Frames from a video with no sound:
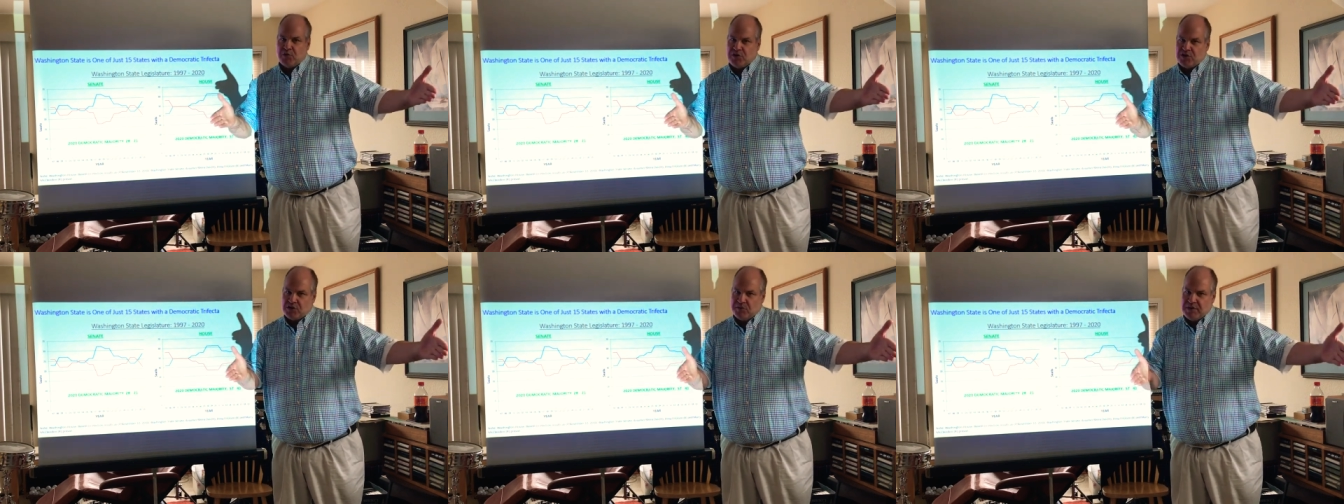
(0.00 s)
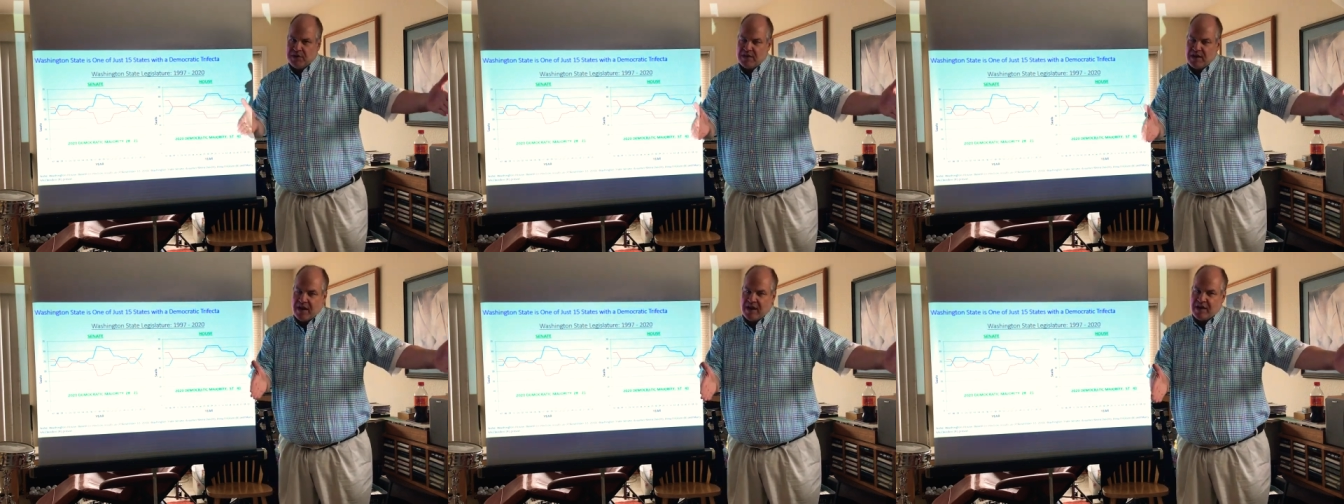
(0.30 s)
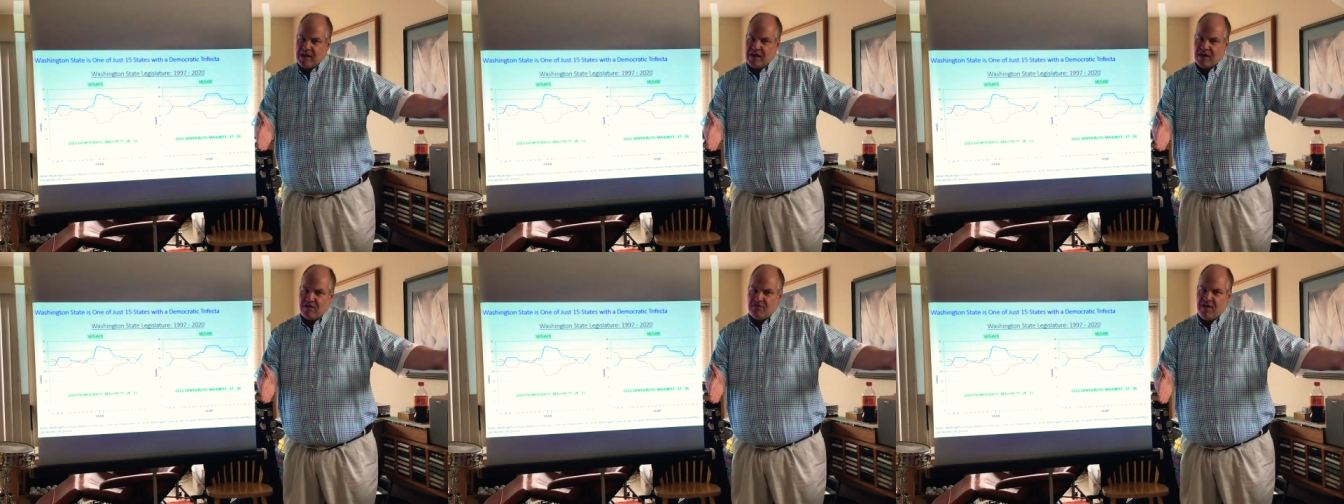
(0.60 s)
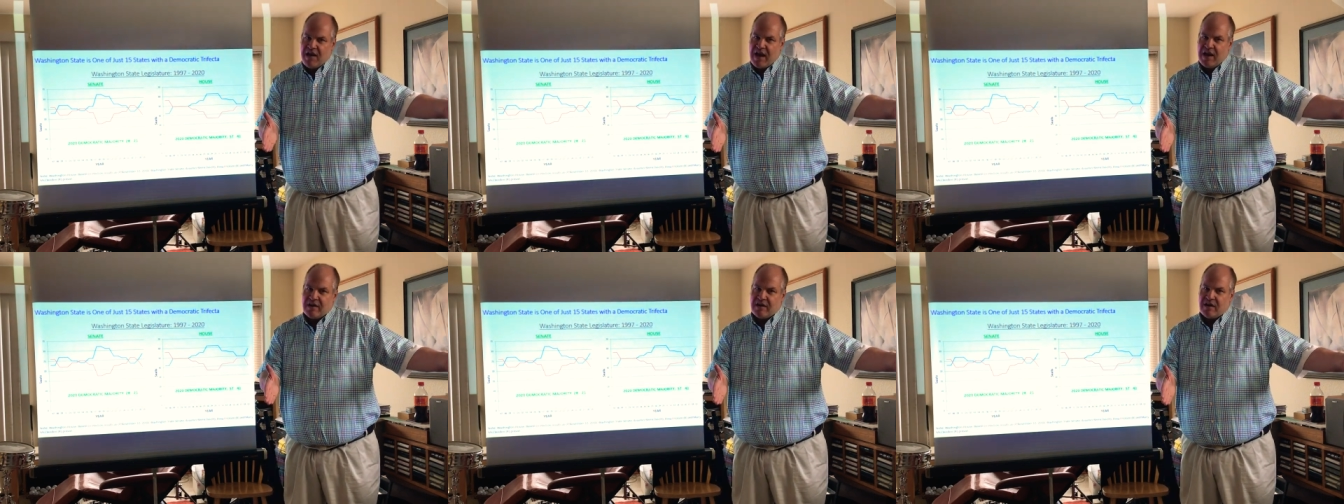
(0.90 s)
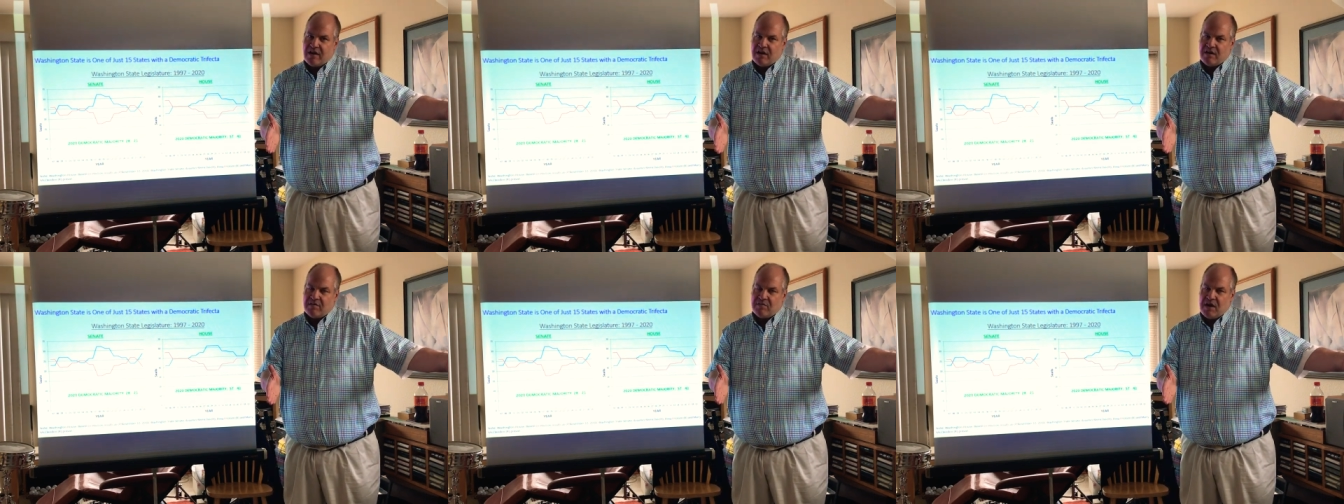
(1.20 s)
We should be taking
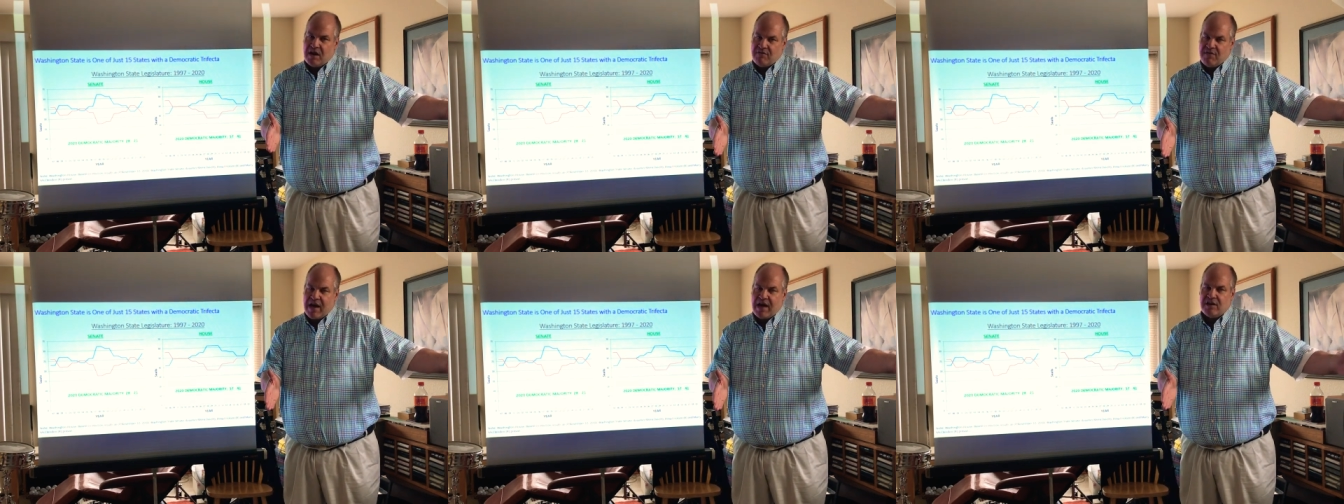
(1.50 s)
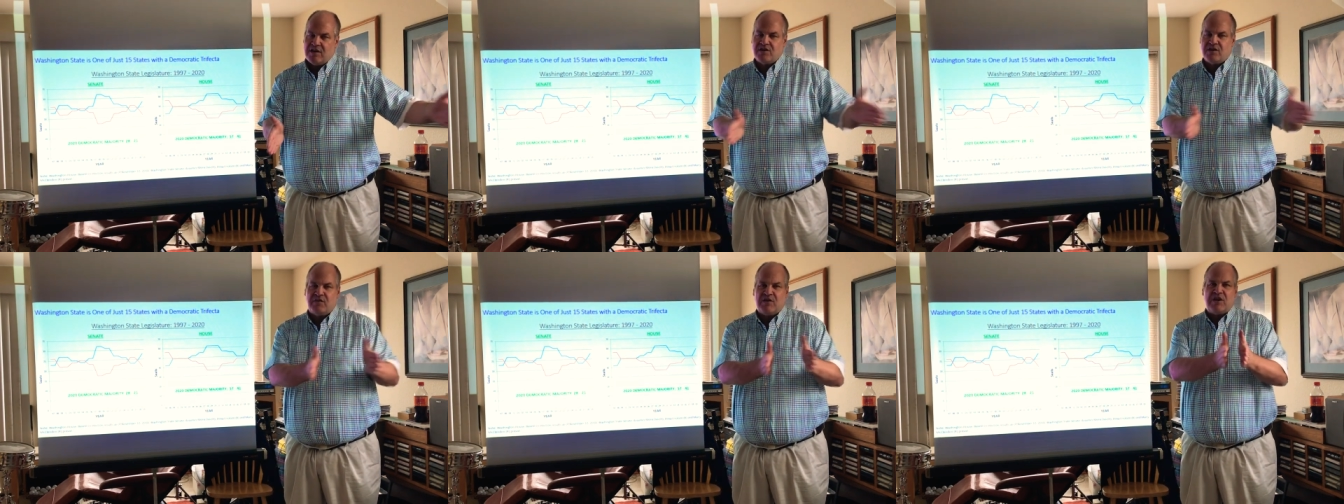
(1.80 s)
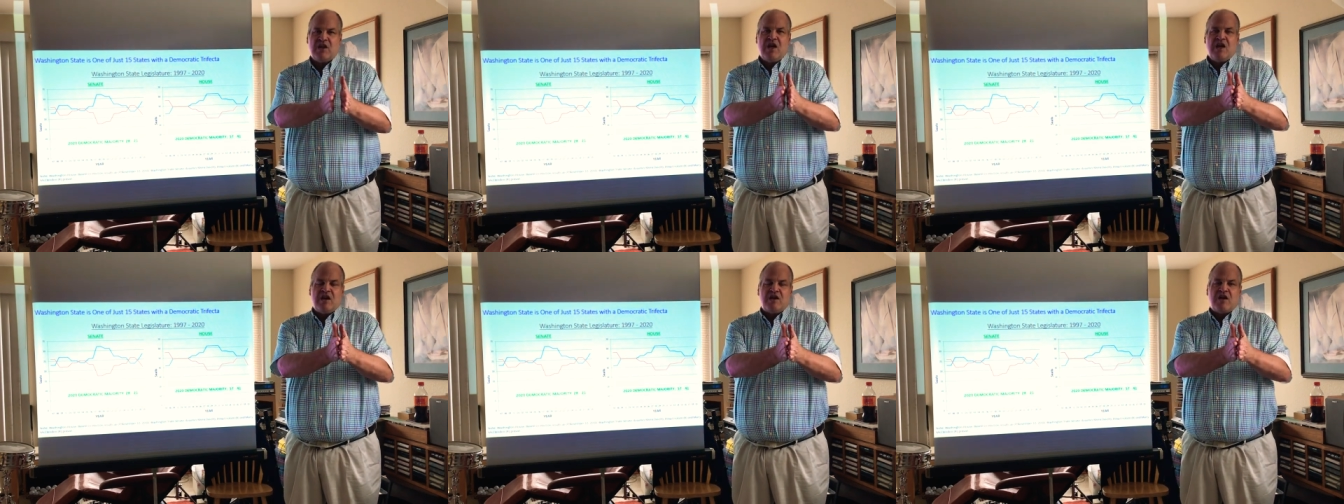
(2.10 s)
advantage of it,